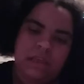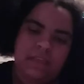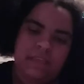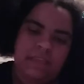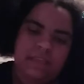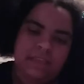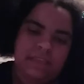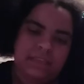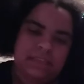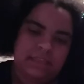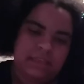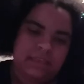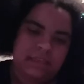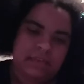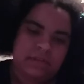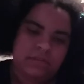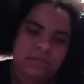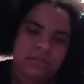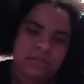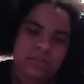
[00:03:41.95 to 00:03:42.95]
This
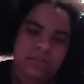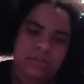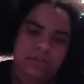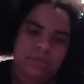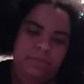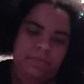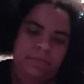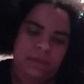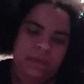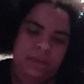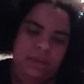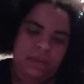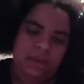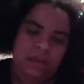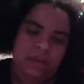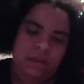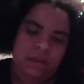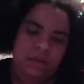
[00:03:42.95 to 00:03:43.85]
seems to be